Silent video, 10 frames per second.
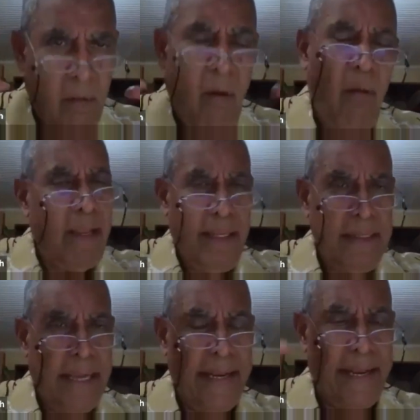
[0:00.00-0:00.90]
call
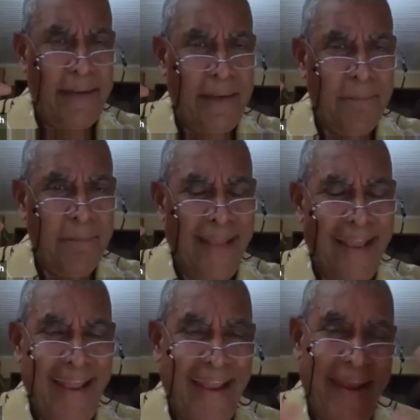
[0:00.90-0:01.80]
and,
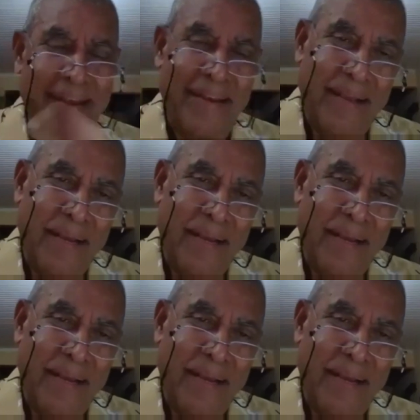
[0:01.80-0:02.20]
and, and